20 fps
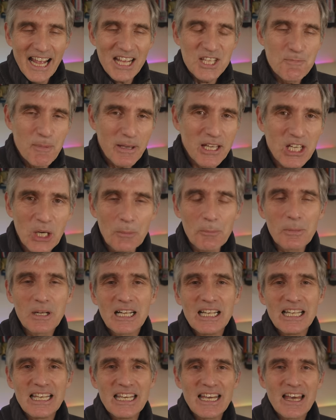It's become
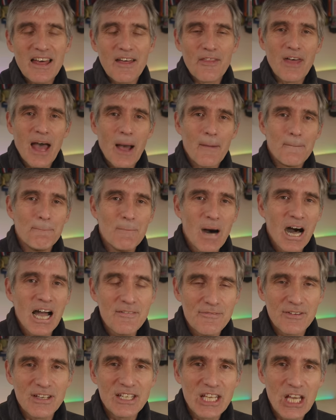clear that
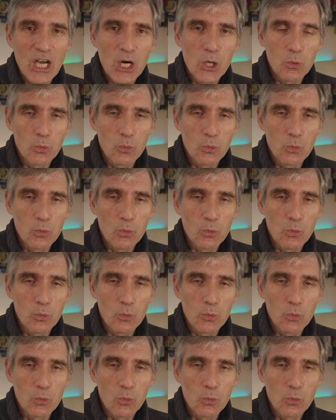my video